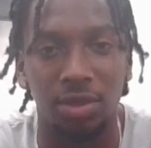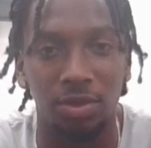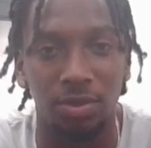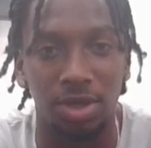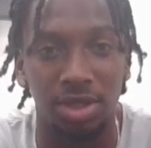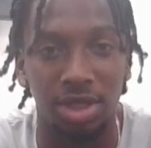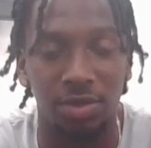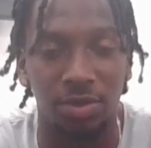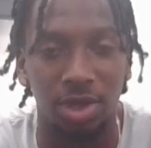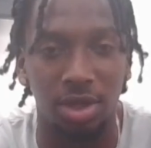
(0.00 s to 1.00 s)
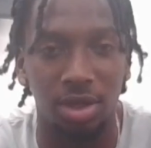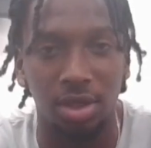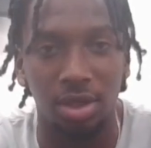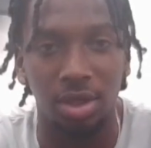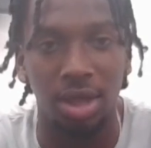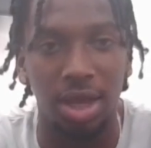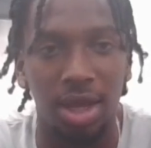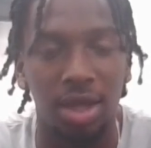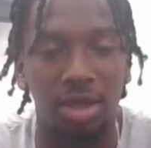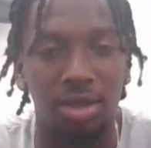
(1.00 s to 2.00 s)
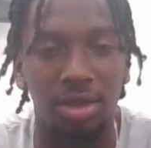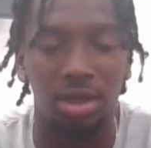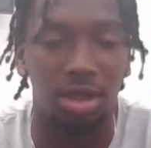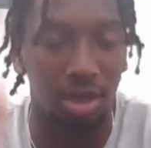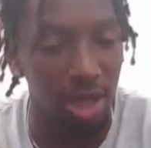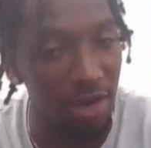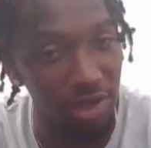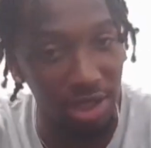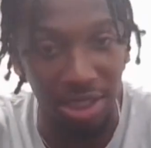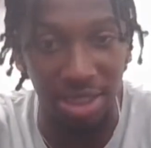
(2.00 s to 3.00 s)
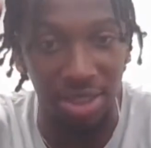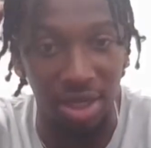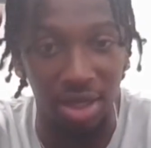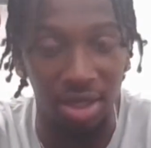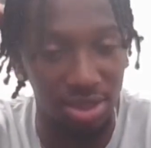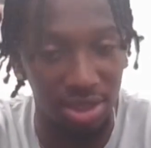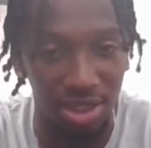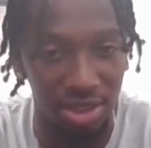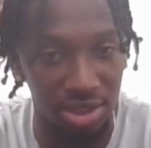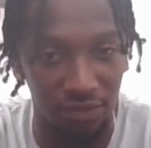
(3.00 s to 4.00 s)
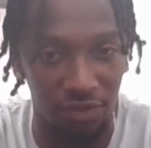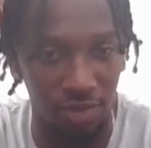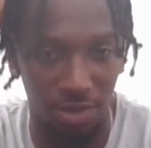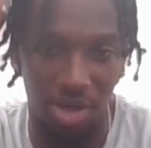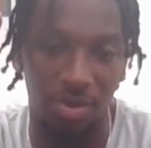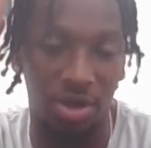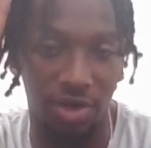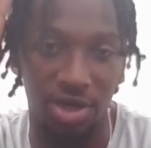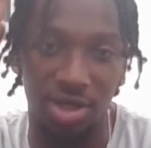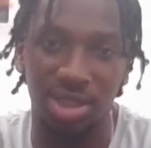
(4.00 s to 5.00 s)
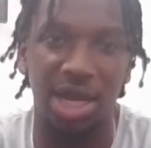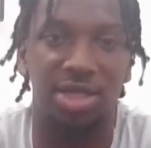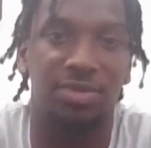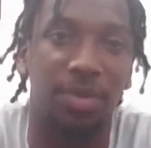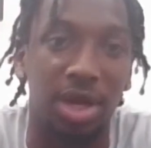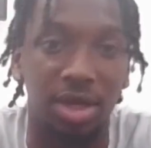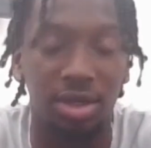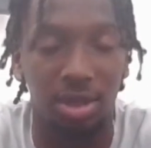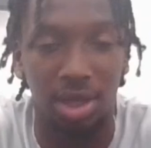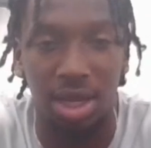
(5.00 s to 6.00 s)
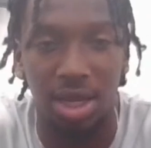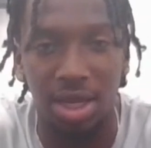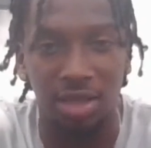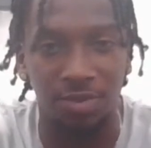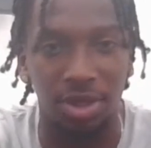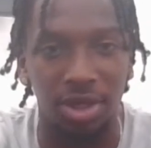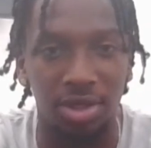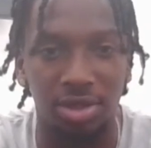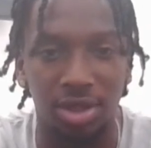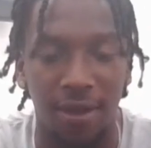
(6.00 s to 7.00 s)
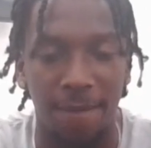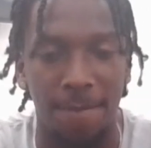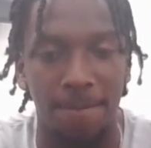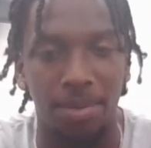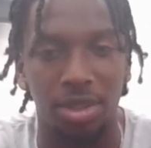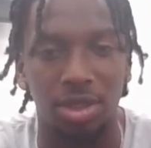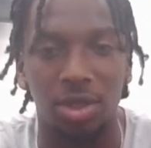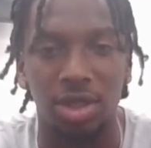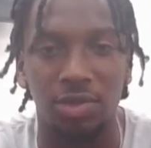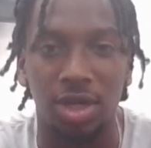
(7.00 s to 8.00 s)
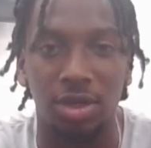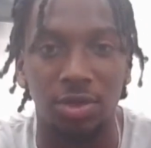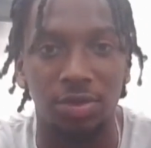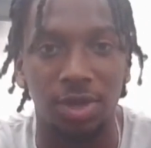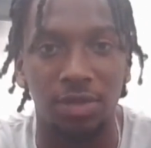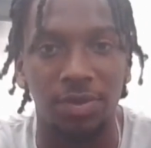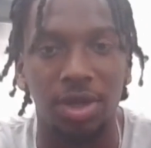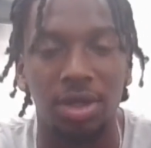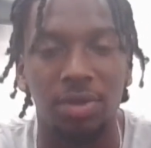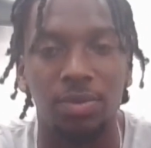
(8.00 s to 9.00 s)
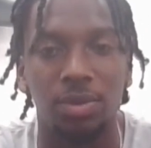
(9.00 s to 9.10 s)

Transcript: resonates with me, and everything he does is for the betterment of us as men and as players. So that's what I do respect about him.